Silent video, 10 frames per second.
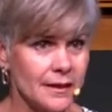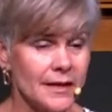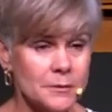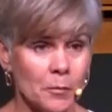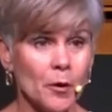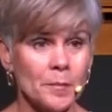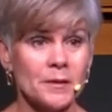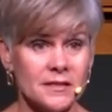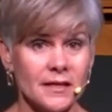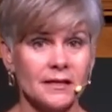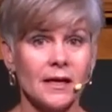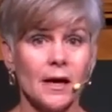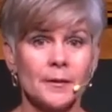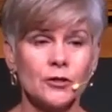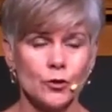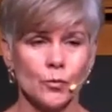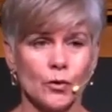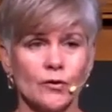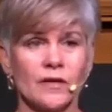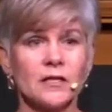His purpose in coming to
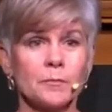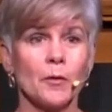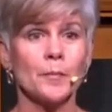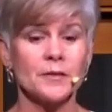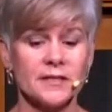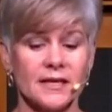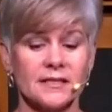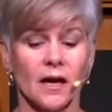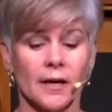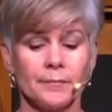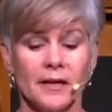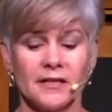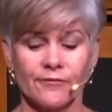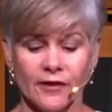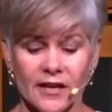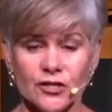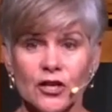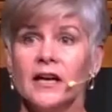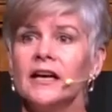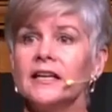earth, his purpose as God made flesh,
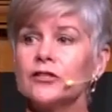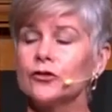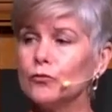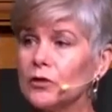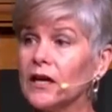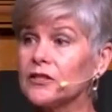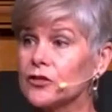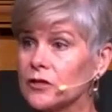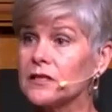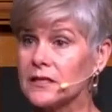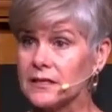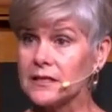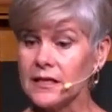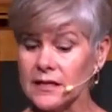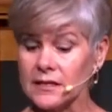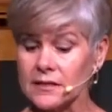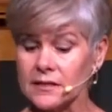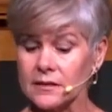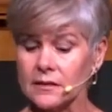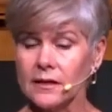is to touch the
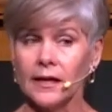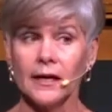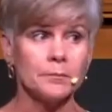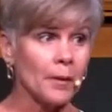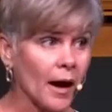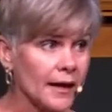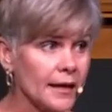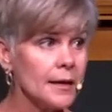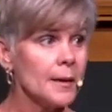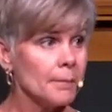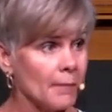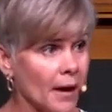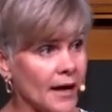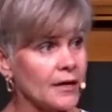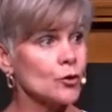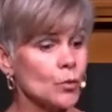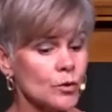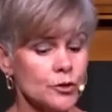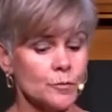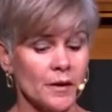diseased in body, mind,
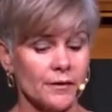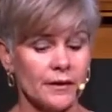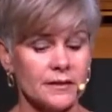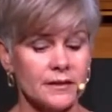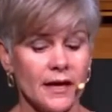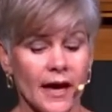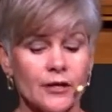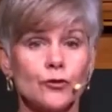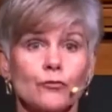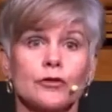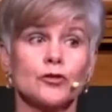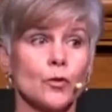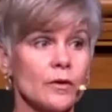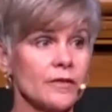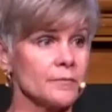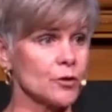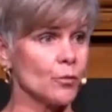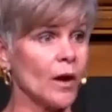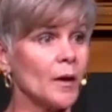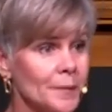or spirit and to restore them to
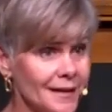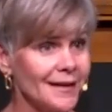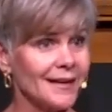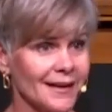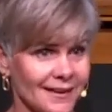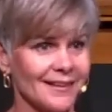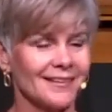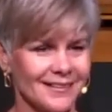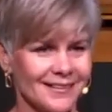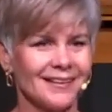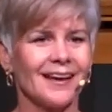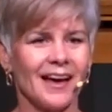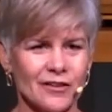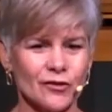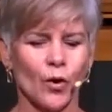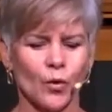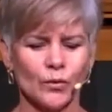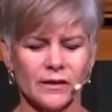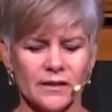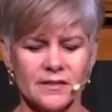well being and
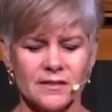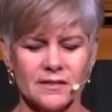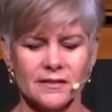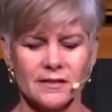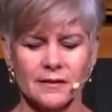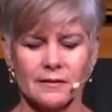wholeness.